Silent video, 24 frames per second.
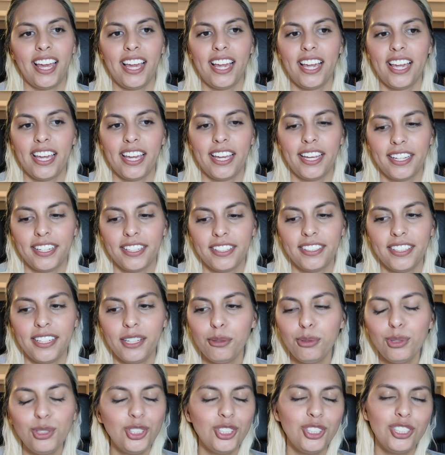and
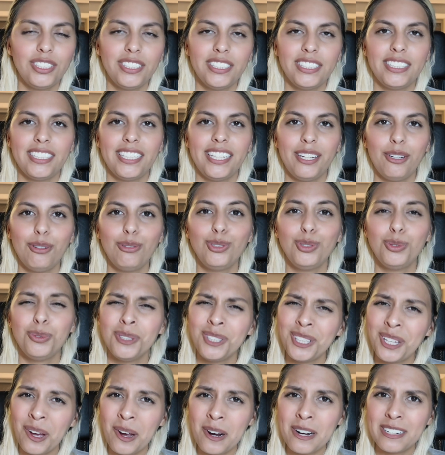it was a
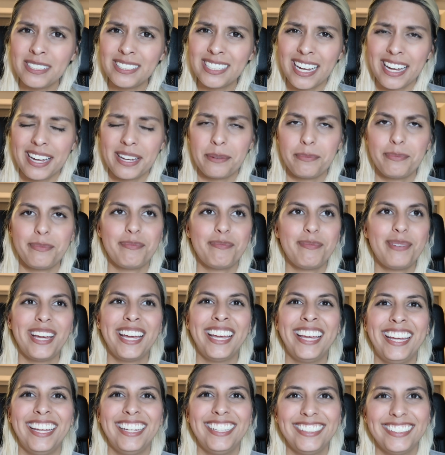really hard time, but
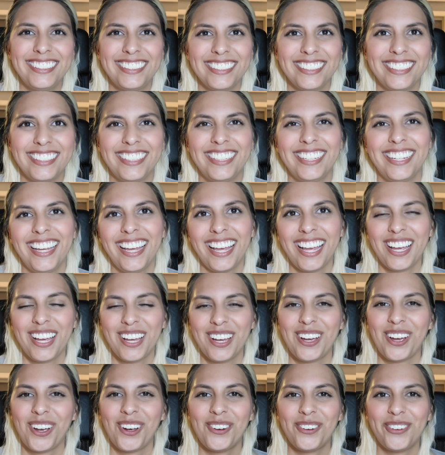
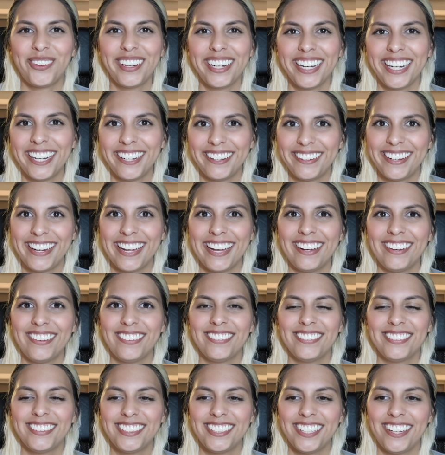we're here
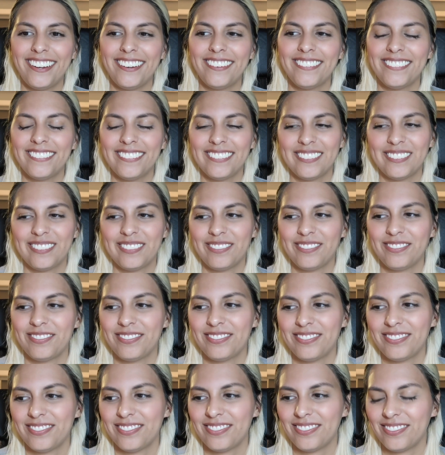now. So
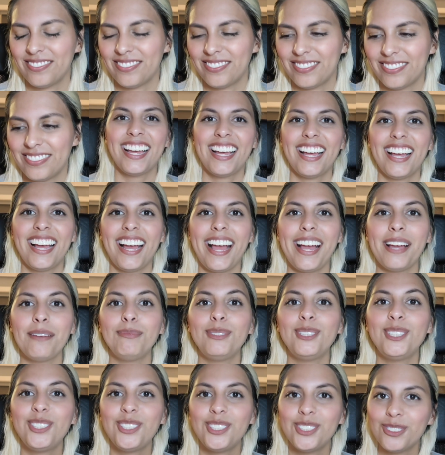
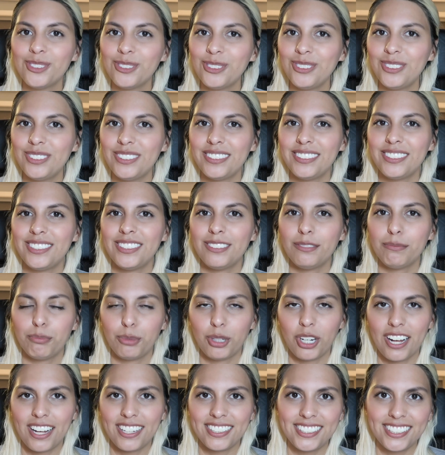I'm still
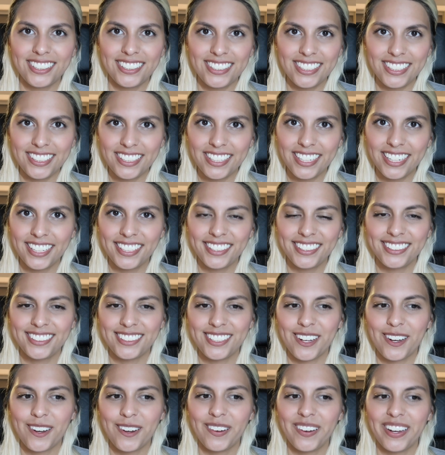processing this,
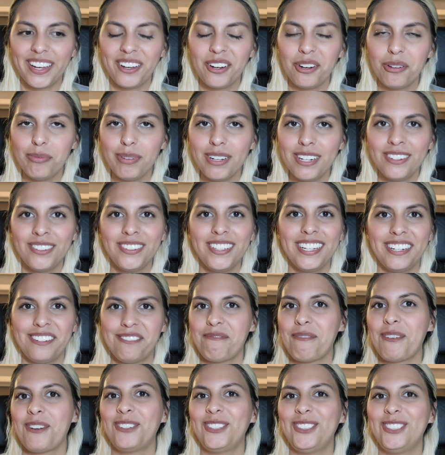so I hope I don't get
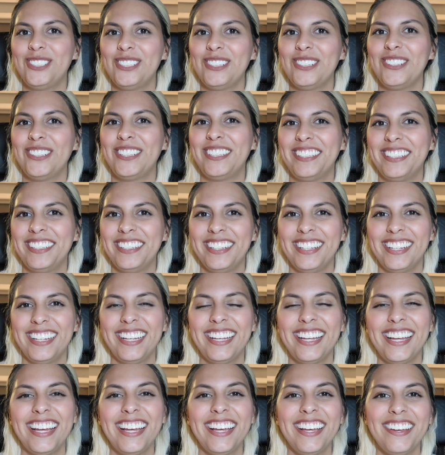emotional,
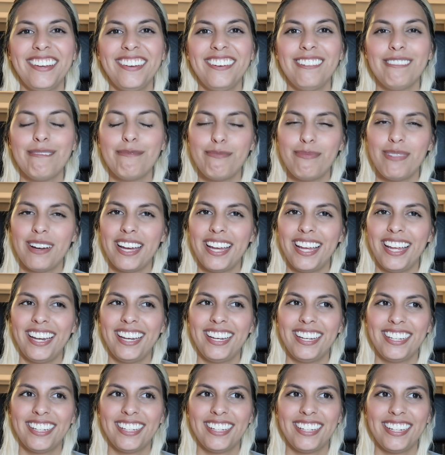but
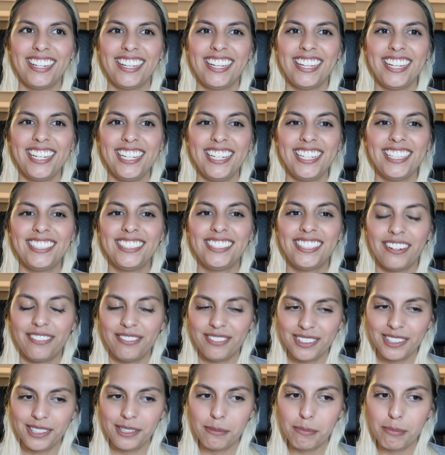it's
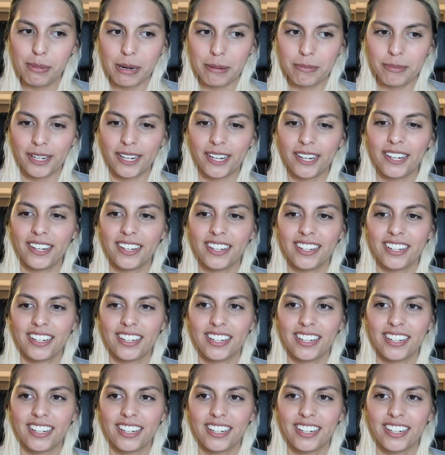definitely a bummer,